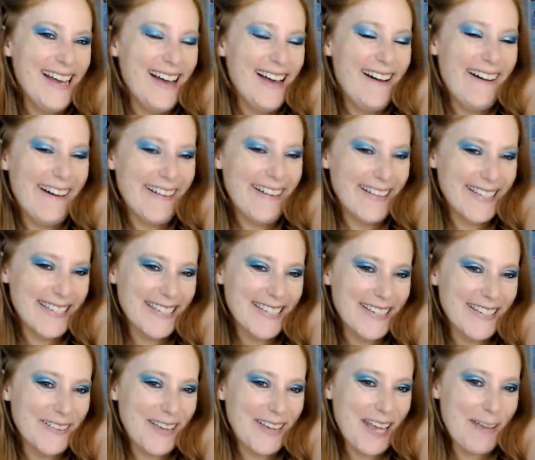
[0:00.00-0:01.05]

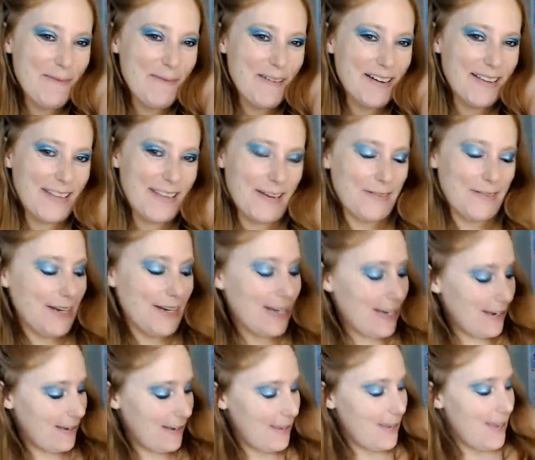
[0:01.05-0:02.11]
Also came out in that
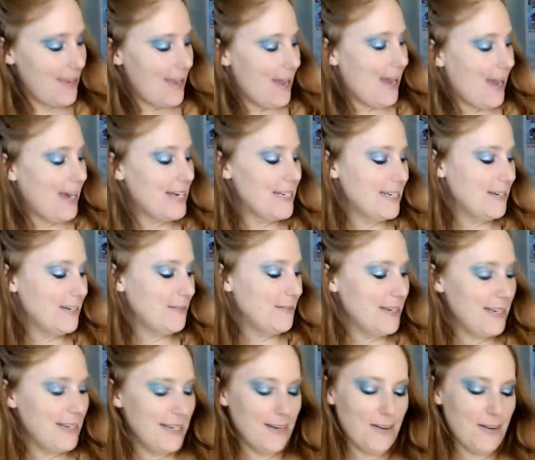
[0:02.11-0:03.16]
reading. I didn't
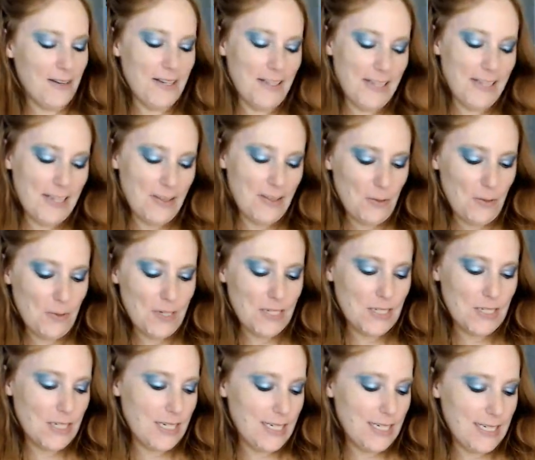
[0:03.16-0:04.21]
read Uriel either, which
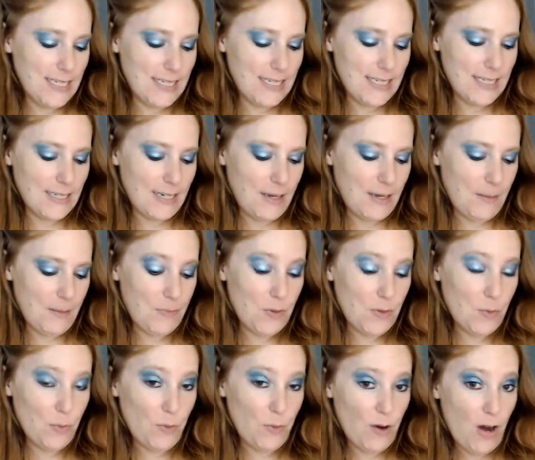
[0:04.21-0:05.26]
is
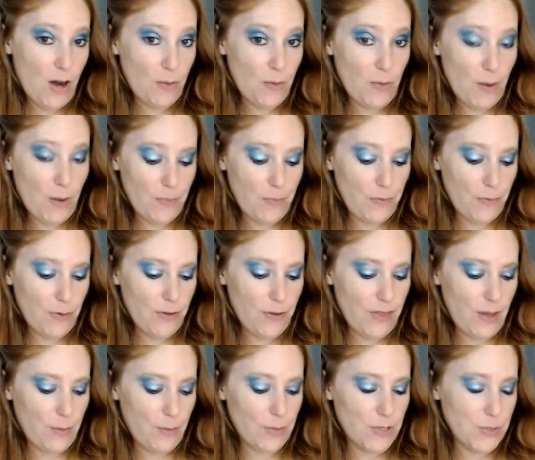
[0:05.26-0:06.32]
the card right before
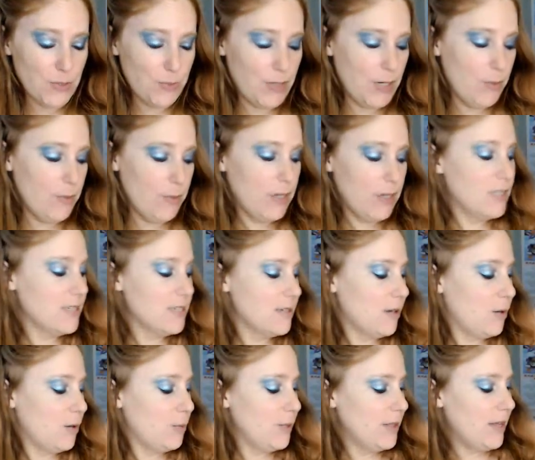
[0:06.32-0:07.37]
that, 121. So
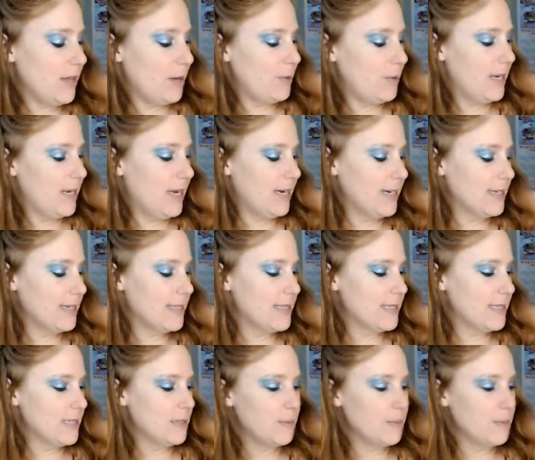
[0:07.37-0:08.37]
I'll read that one next.